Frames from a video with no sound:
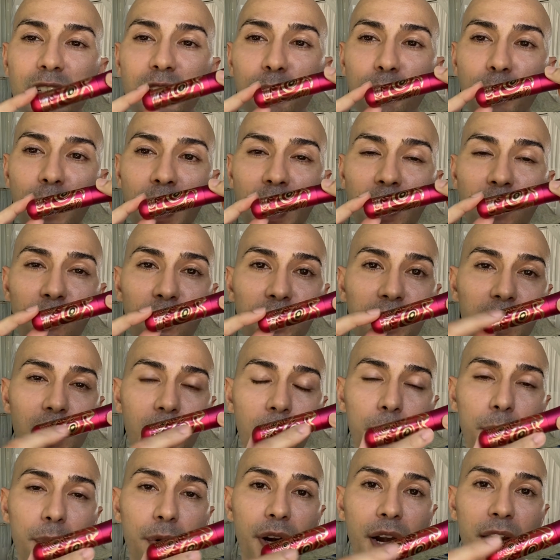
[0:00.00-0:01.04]
paying for the
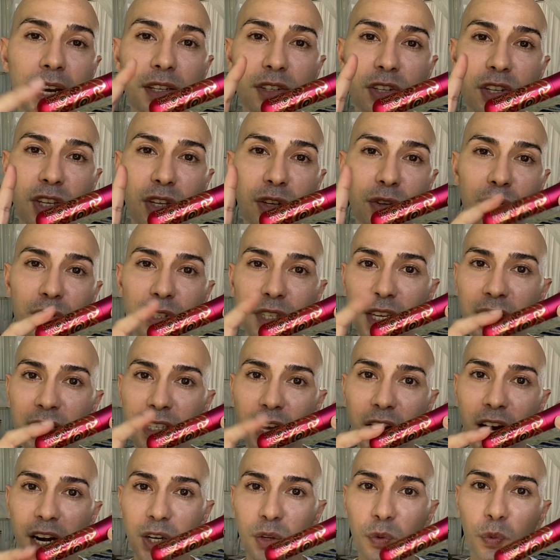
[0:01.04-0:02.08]
copyright to use his
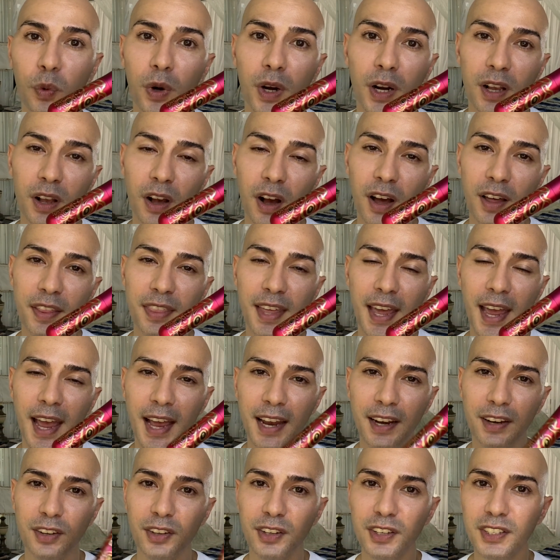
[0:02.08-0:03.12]
artwork on the
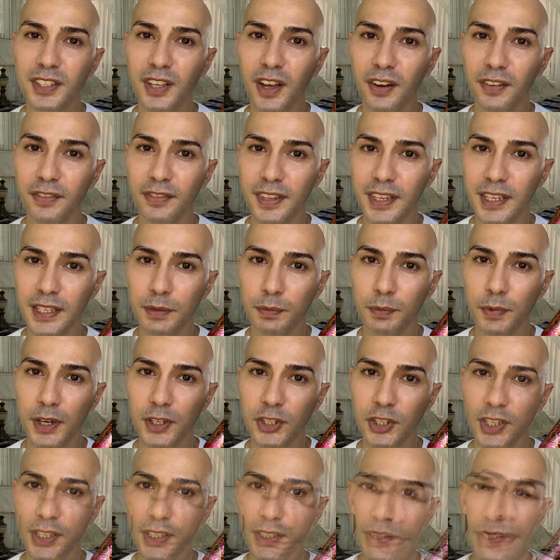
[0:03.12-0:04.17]
handles of these
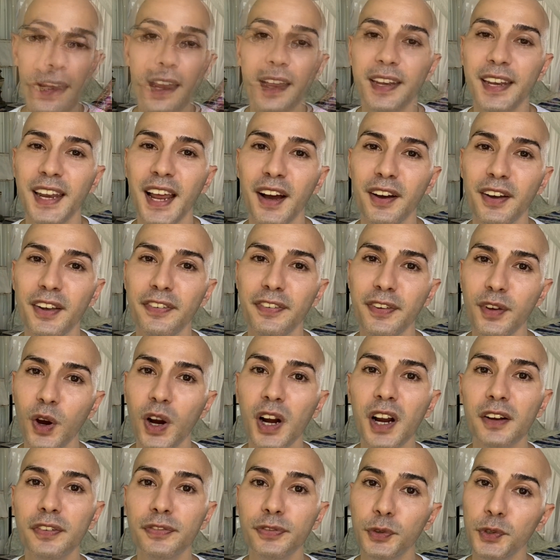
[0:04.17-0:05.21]
brushes. Now, if you
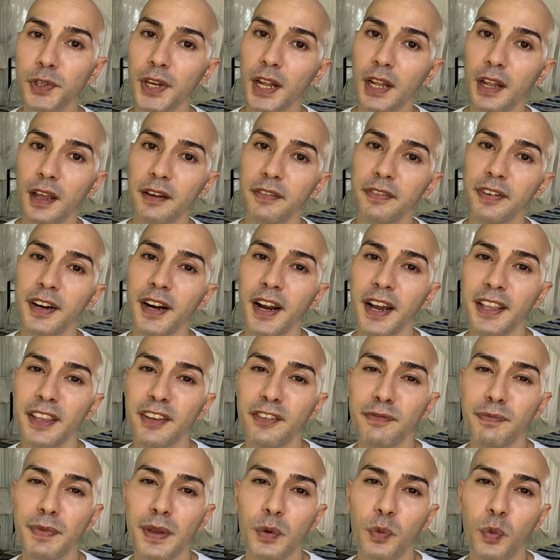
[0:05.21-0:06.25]
are a food lover and
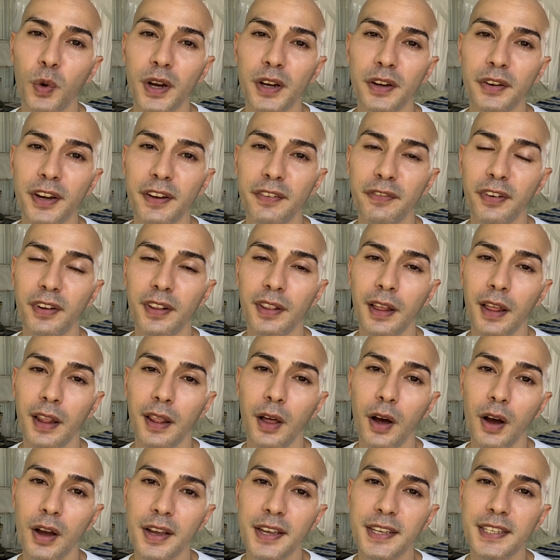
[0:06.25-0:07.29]
you've been wondering for the
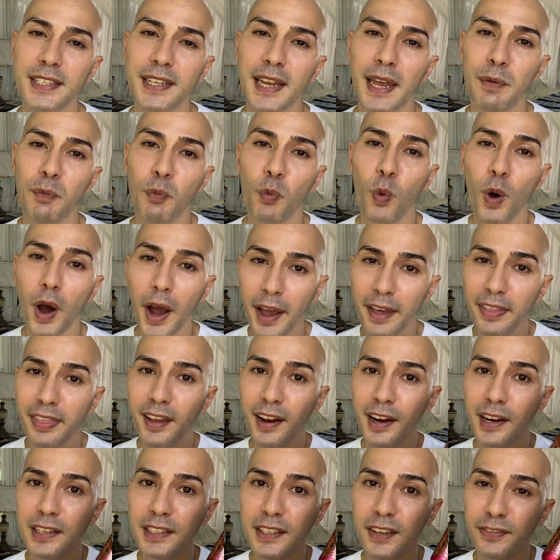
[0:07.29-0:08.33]
longest time why
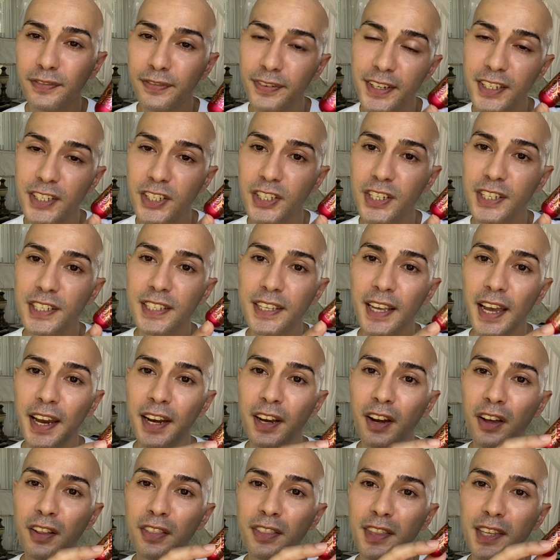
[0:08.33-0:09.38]
there is a fish design
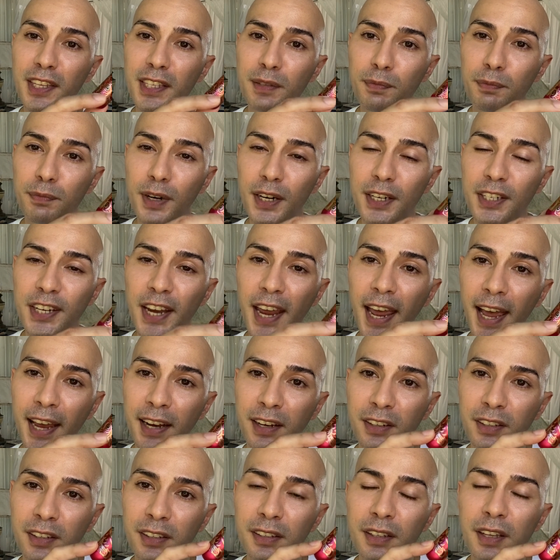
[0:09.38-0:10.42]
on this brush
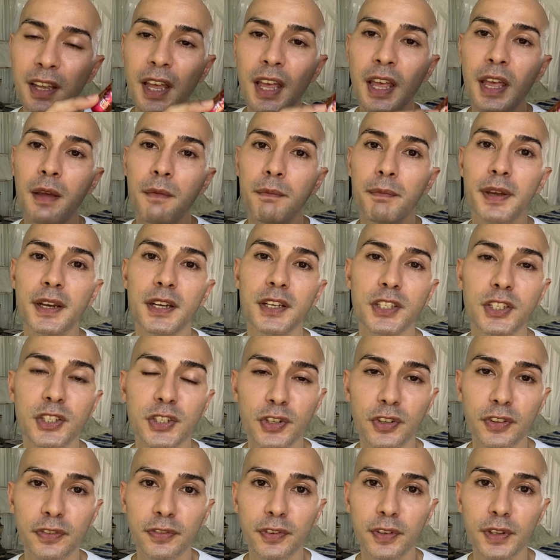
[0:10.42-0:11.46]
handle, because
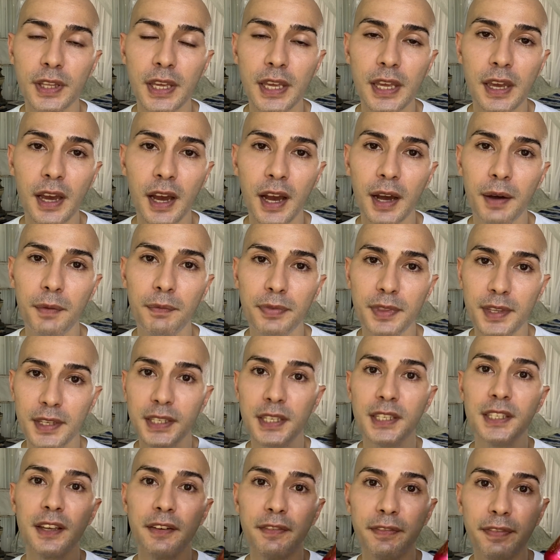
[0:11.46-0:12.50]
truthfully, um, this
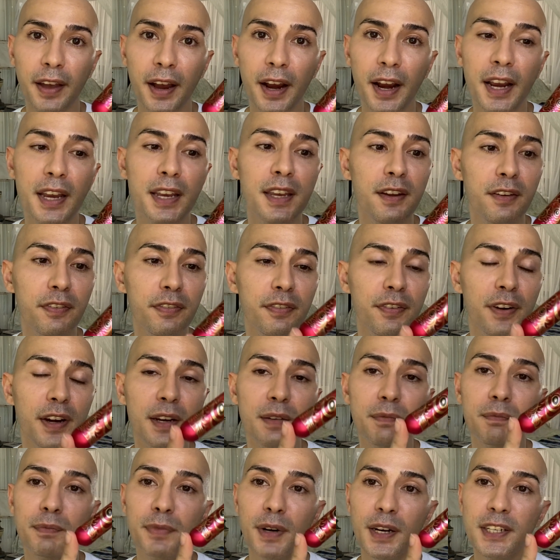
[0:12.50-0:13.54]
is a very
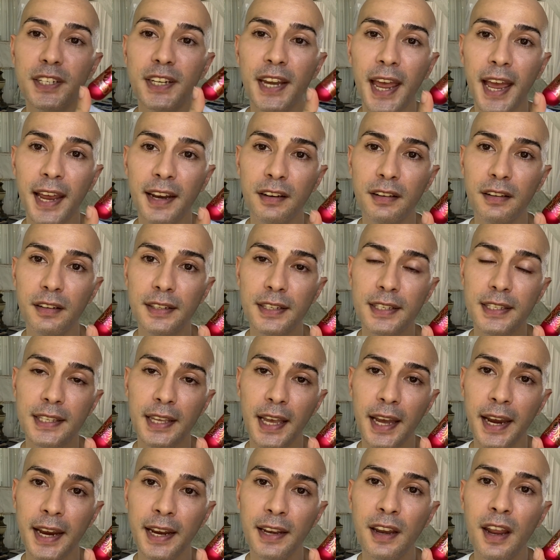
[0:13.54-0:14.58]
different brush handle
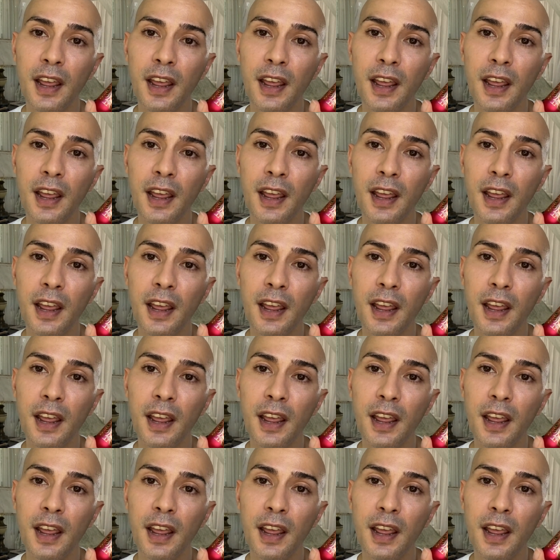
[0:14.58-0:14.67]
design